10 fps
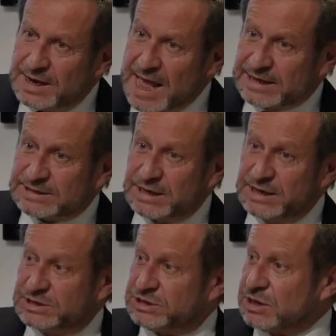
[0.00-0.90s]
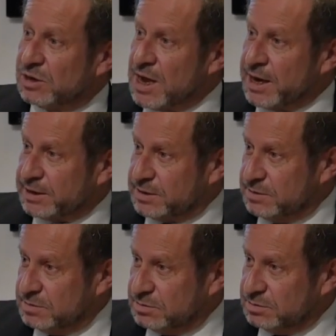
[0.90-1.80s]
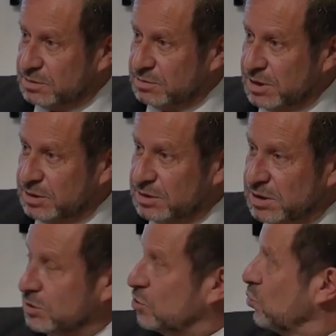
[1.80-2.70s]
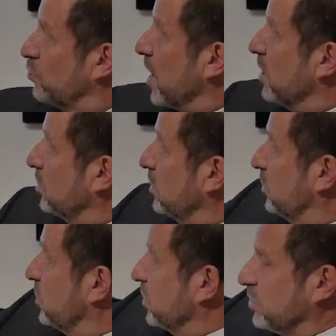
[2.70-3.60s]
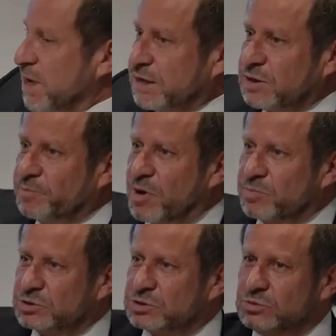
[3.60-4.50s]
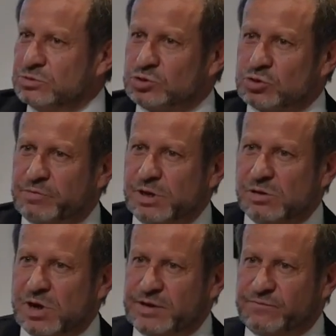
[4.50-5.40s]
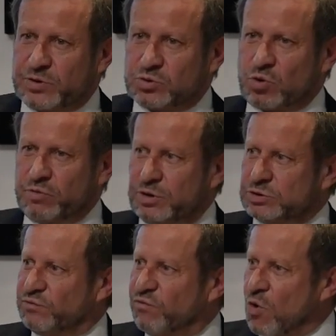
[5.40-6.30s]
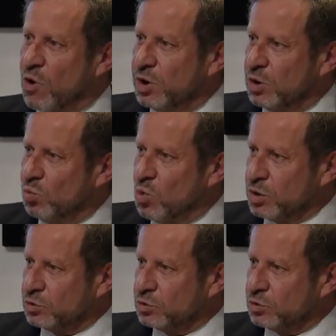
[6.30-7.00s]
NASA is still at it, all right? In 2006, NASA published a new story, Lake Victoria's Falling